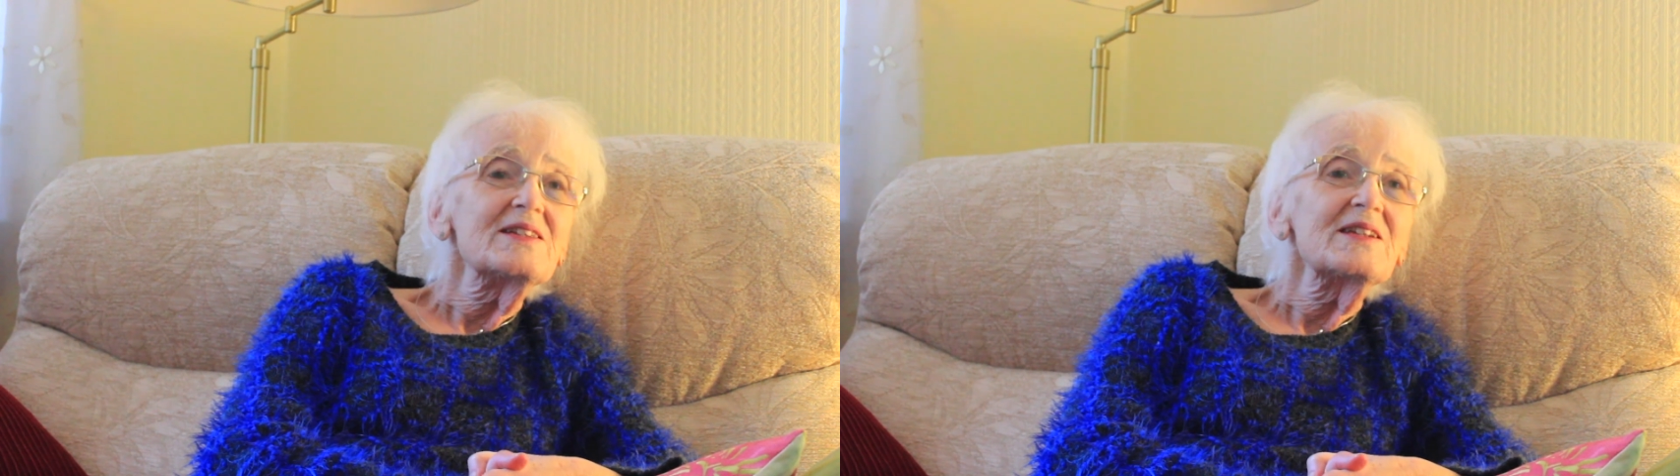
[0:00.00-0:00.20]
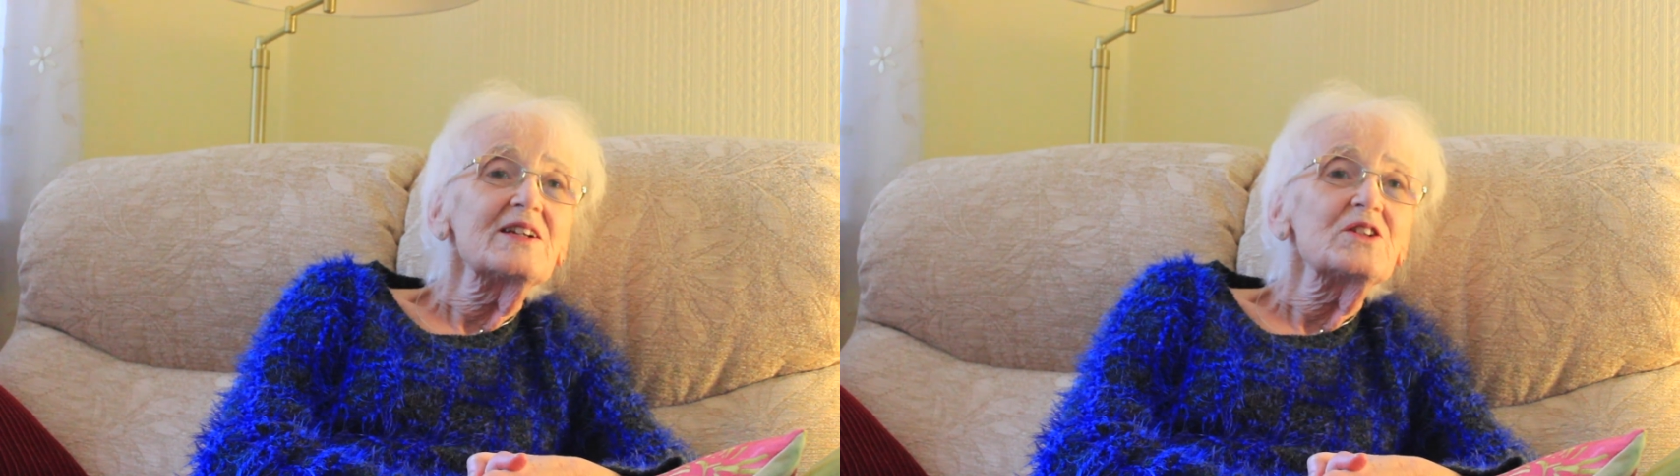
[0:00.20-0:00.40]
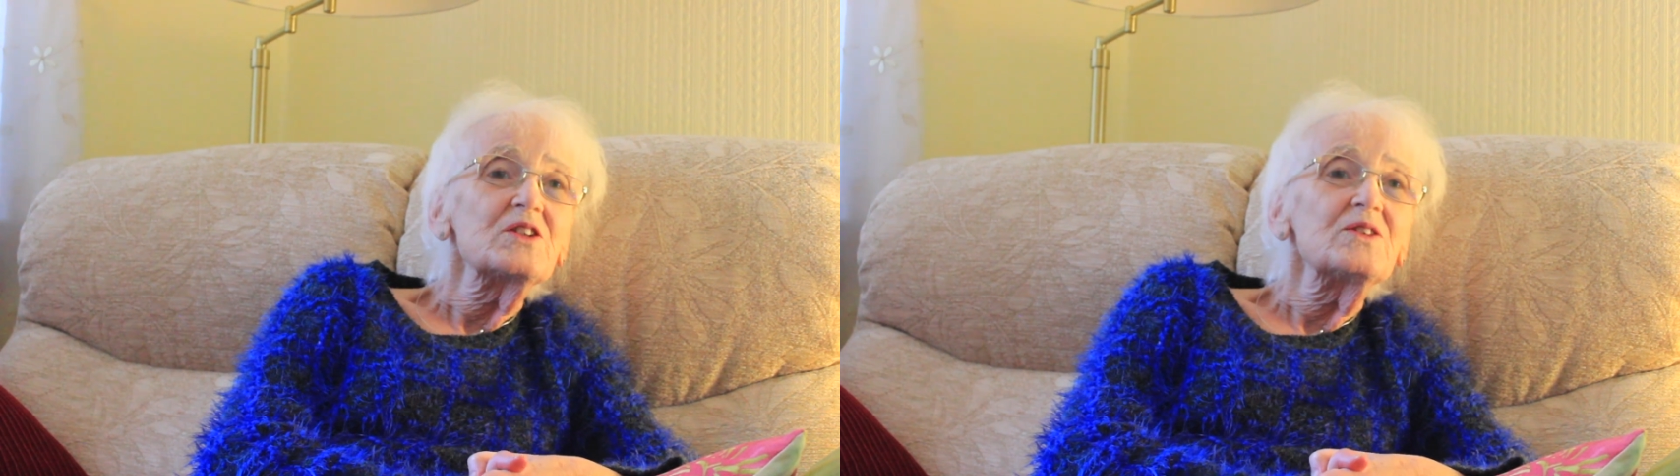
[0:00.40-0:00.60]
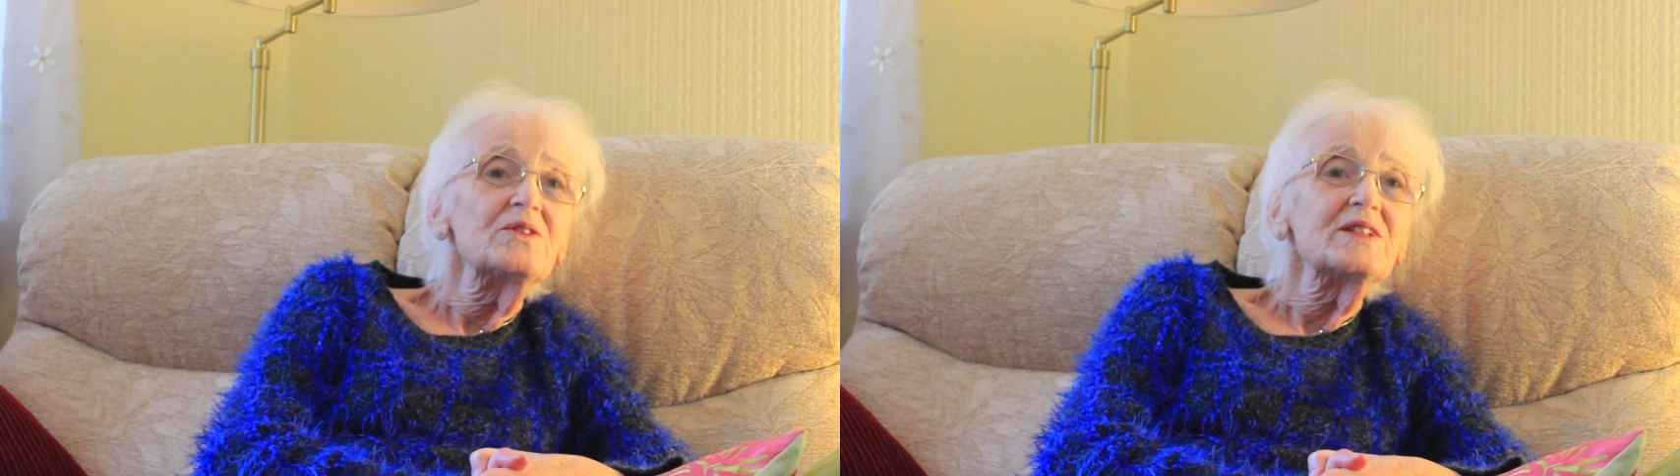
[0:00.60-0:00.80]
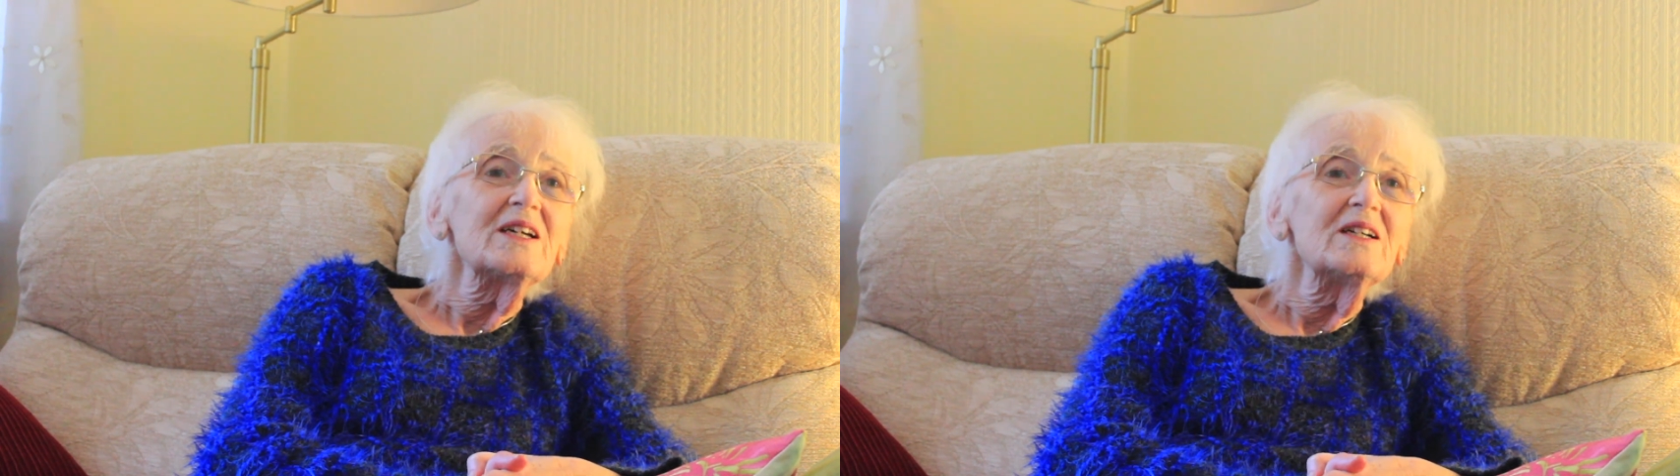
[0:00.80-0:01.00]
started
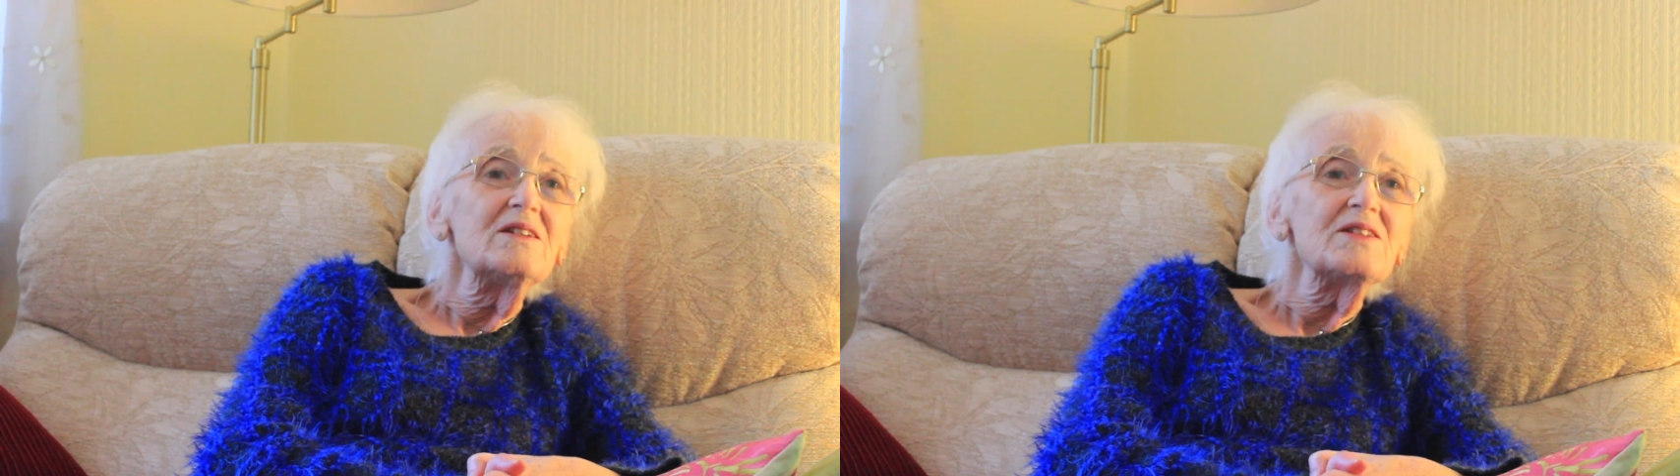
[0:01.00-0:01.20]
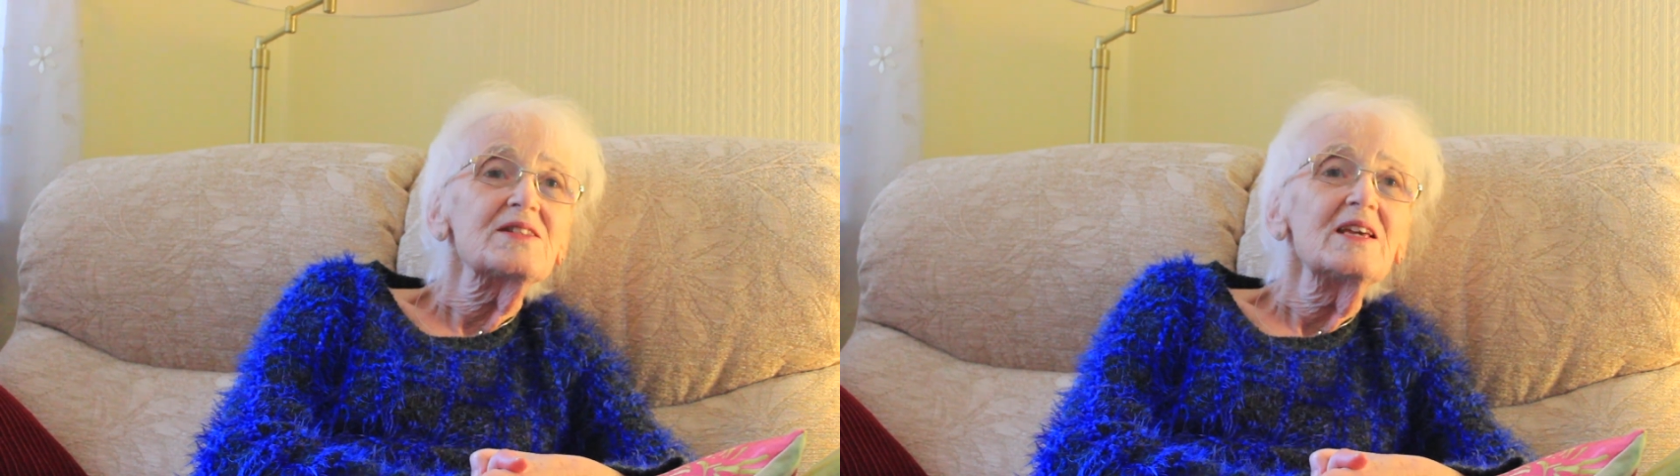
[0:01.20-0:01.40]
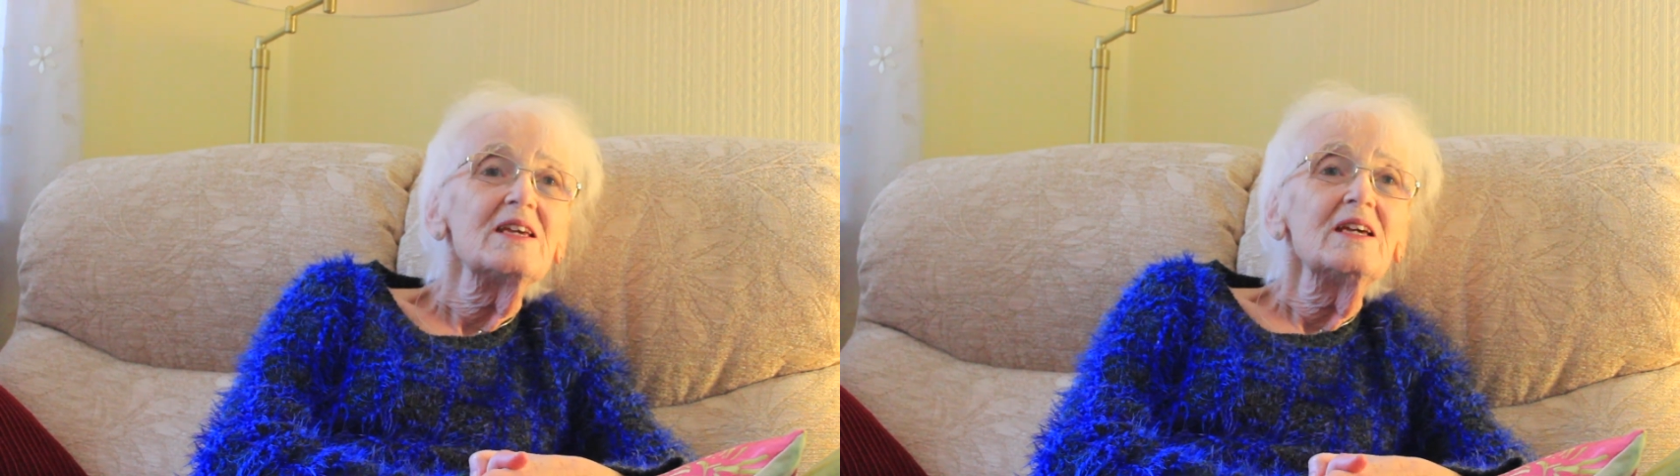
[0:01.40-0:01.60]
off as a house